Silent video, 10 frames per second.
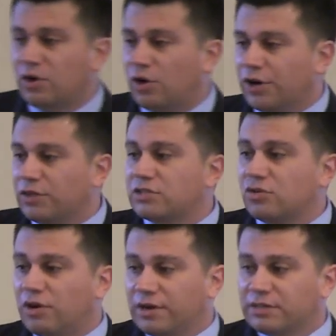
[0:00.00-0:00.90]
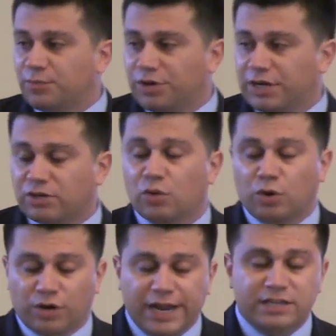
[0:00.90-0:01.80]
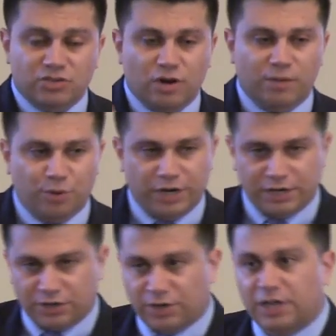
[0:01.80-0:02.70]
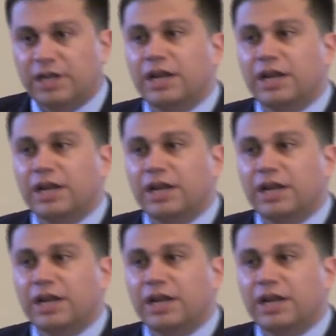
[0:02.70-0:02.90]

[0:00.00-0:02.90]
are the strongest predictor or a strong predictor